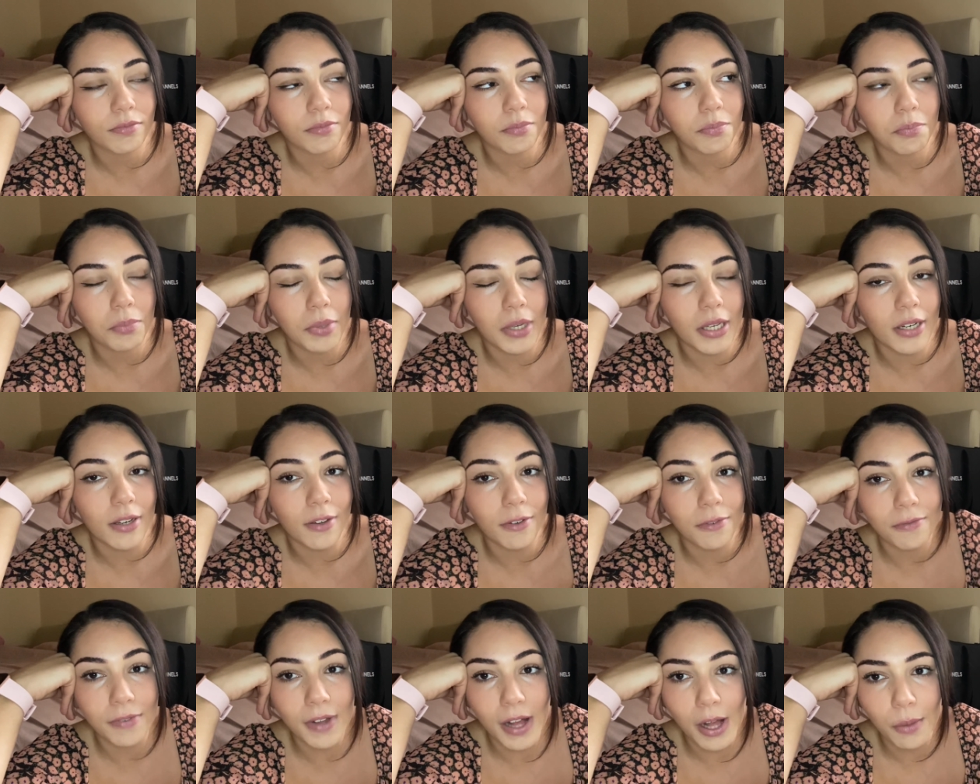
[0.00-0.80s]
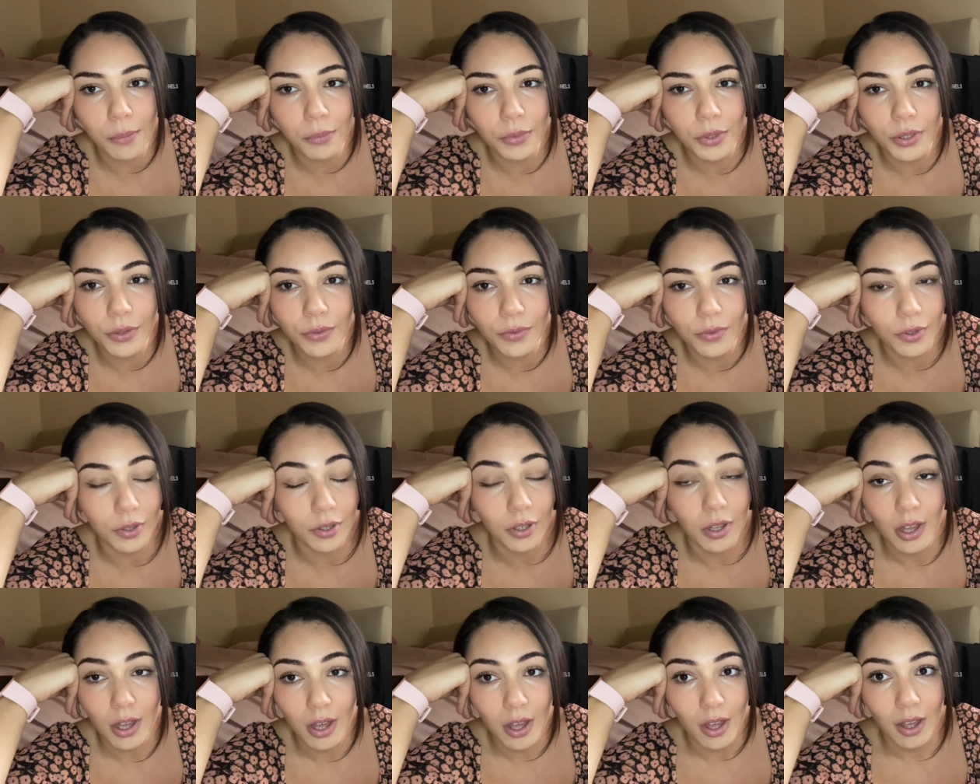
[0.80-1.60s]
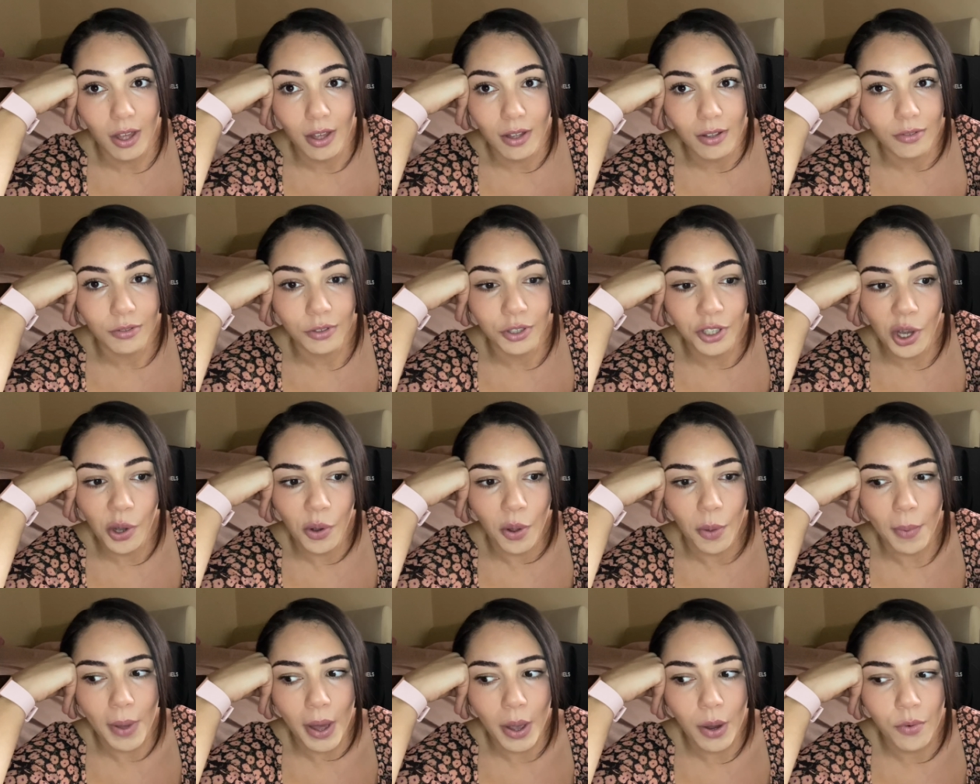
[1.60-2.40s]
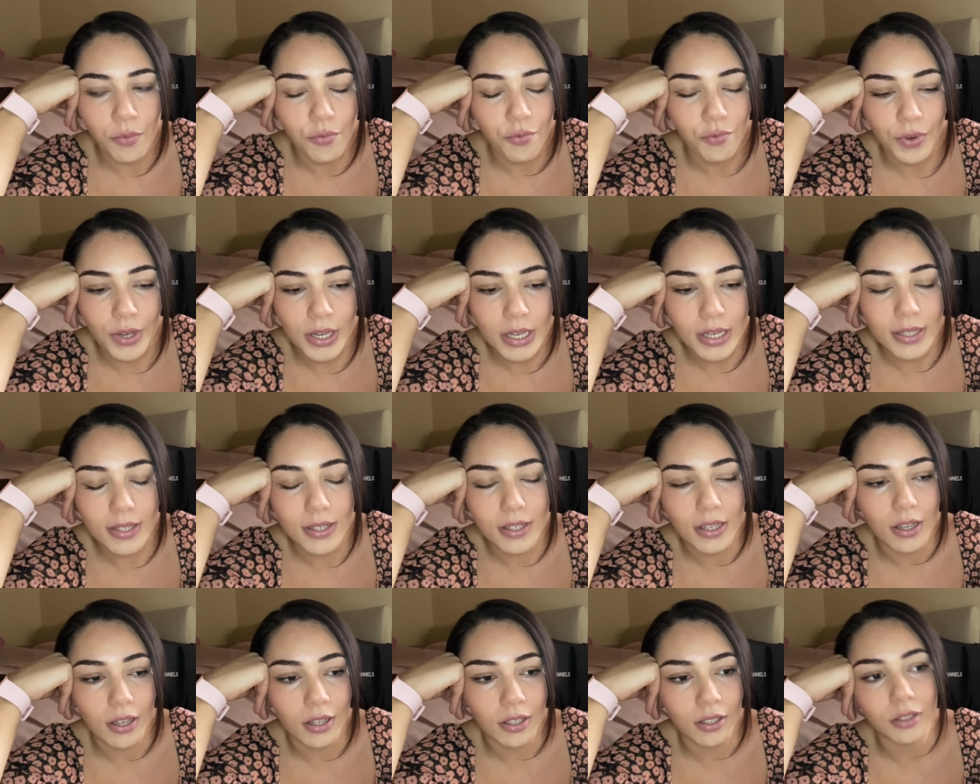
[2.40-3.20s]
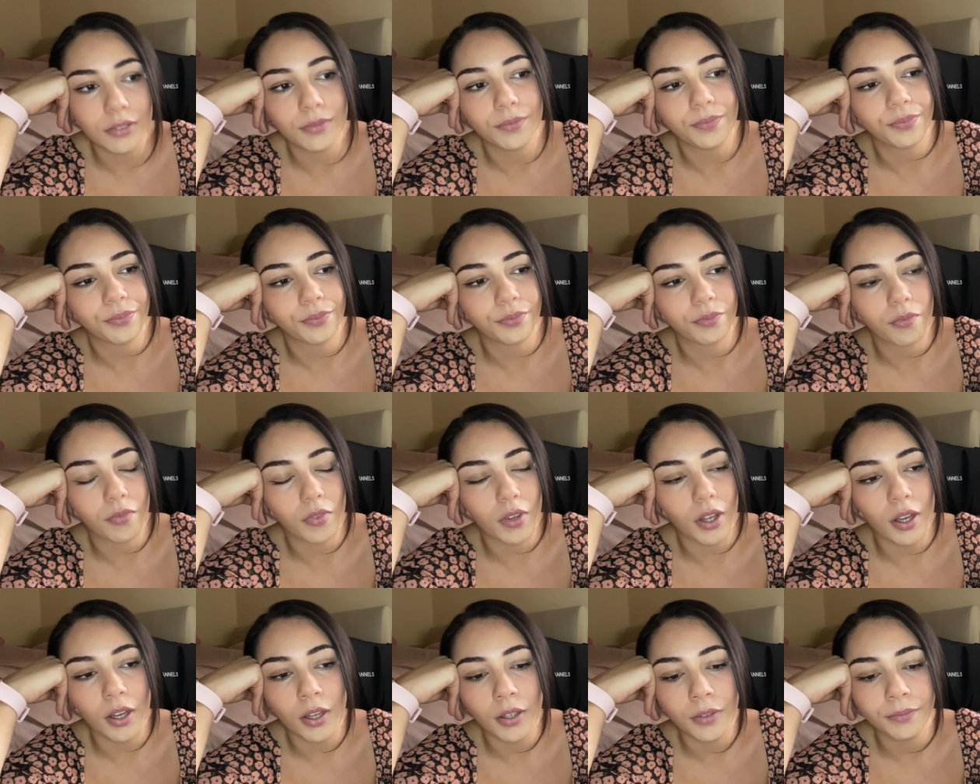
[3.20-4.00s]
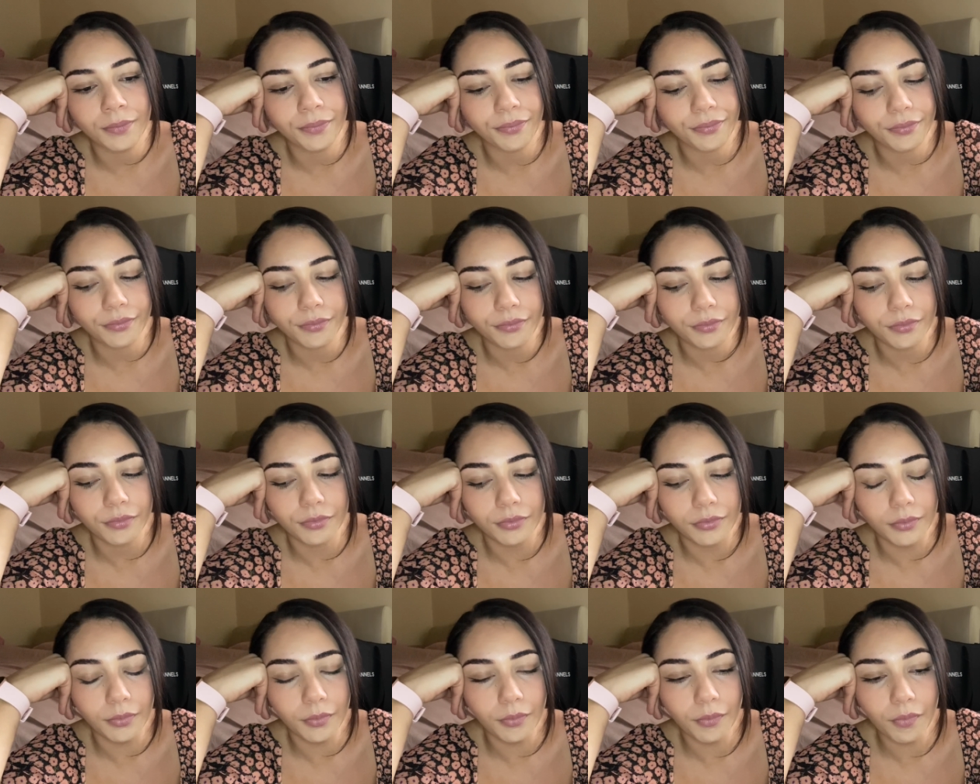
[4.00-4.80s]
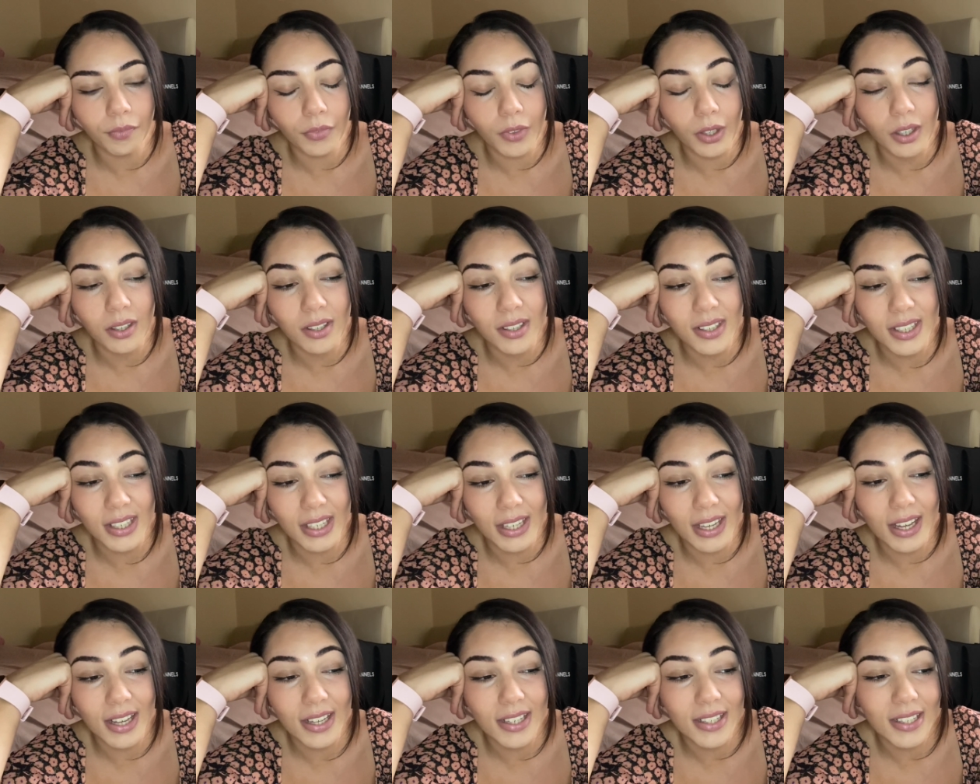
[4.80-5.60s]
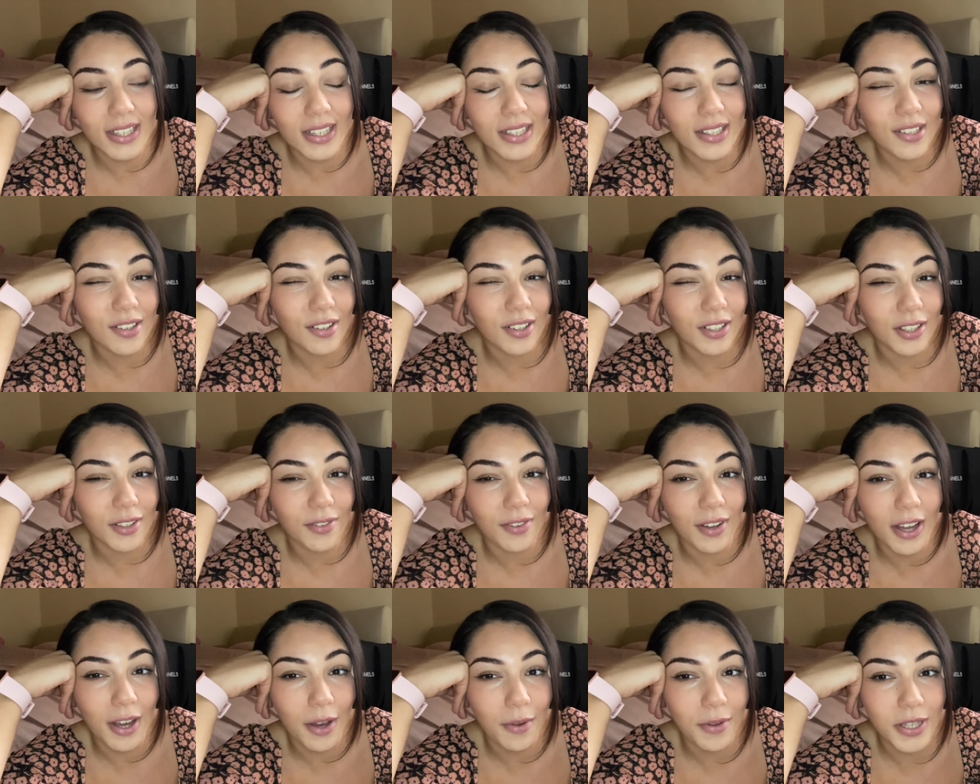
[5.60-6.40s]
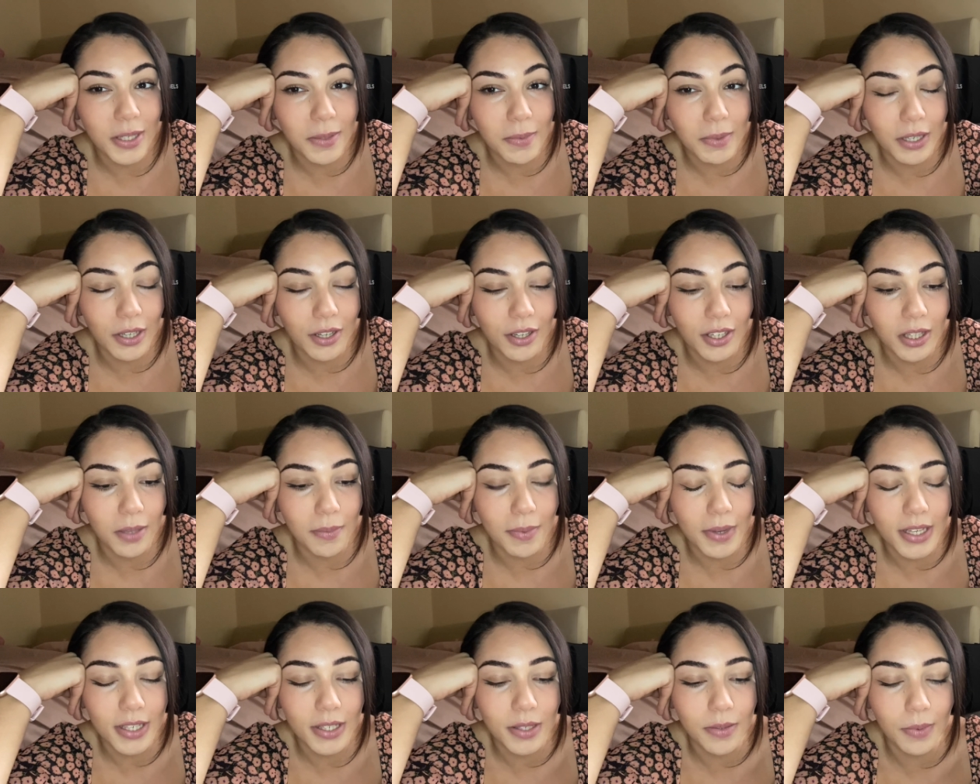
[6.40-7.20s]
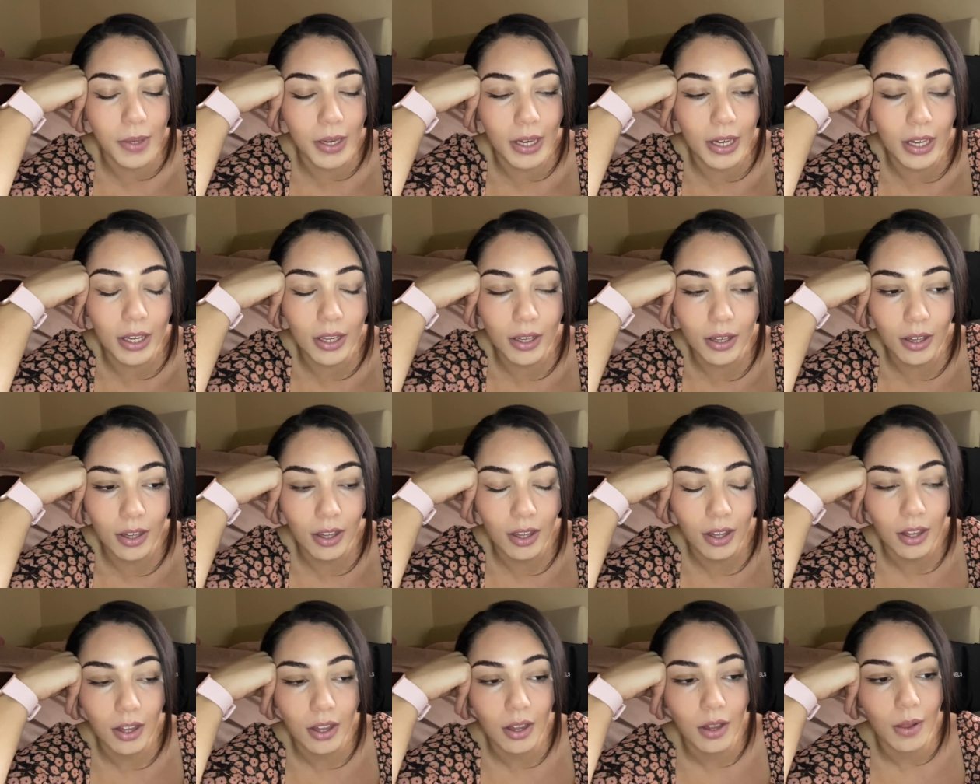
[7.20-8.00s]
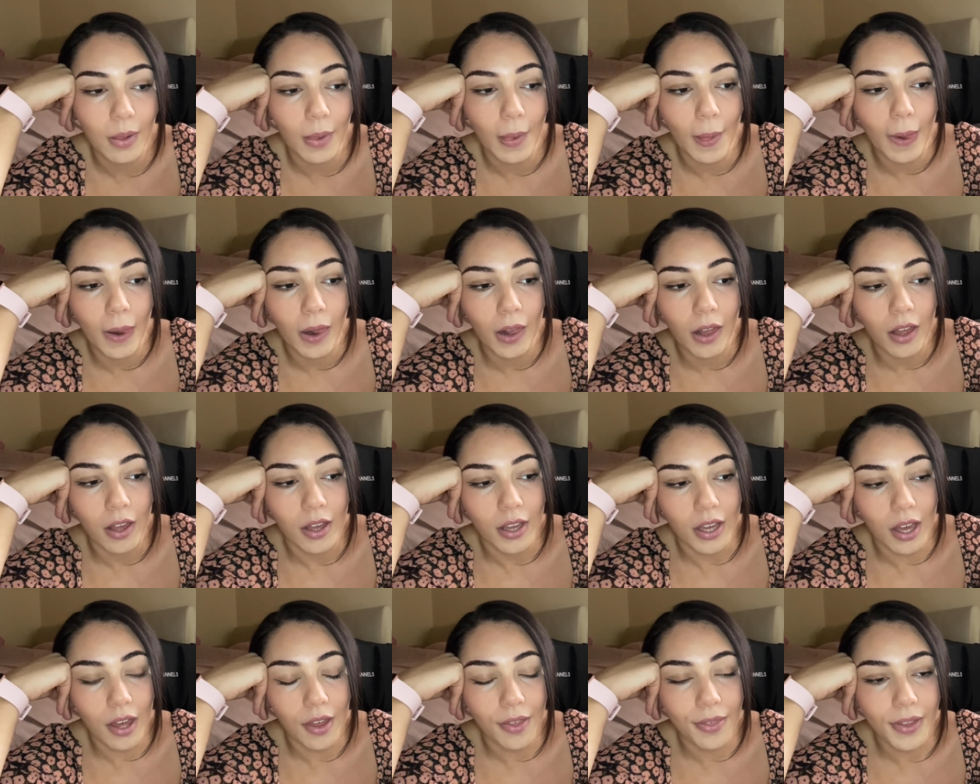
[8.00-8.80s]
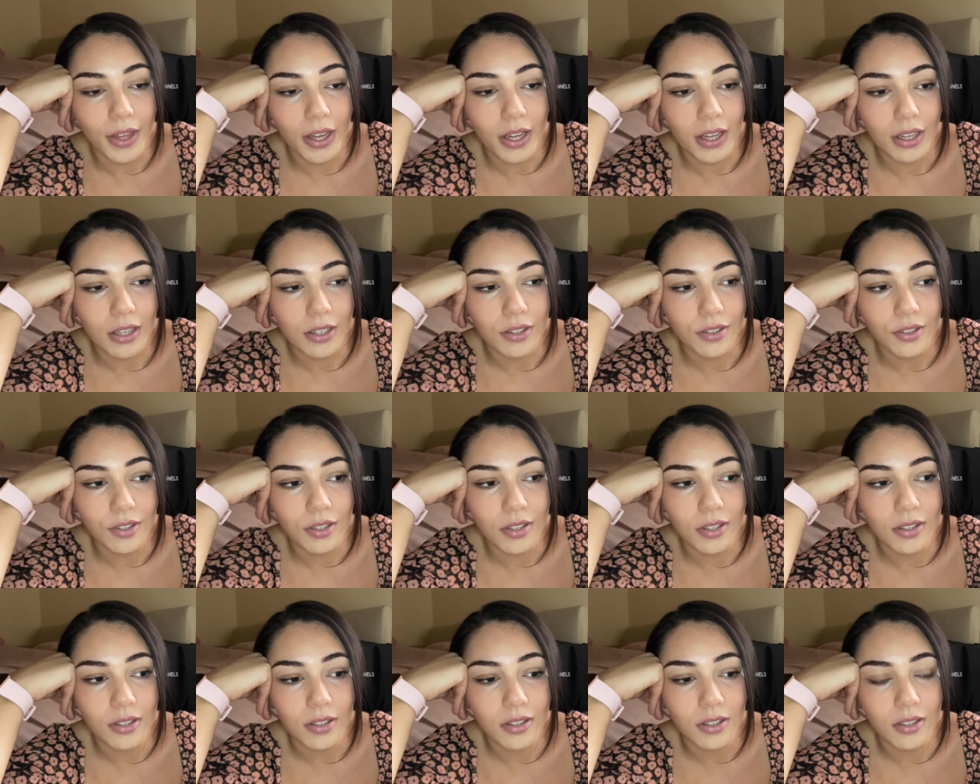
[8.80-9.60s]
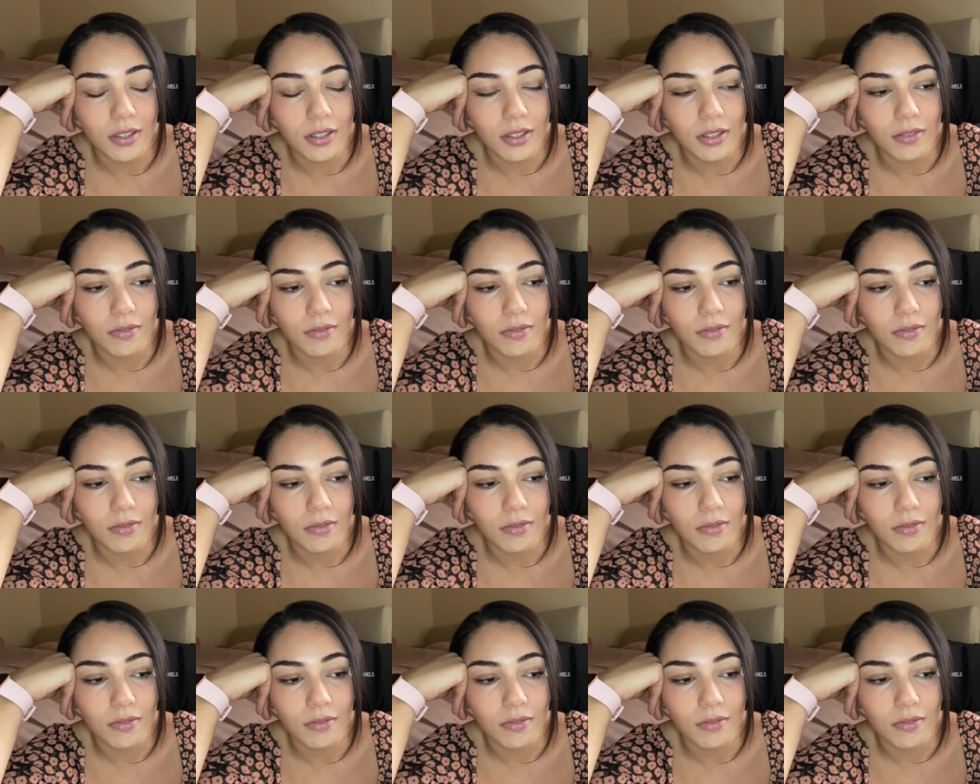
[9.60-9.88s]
be in a foul mood for no apparent reason. So yes, yeah, so that's kind of how it's been going the past week. I think it's just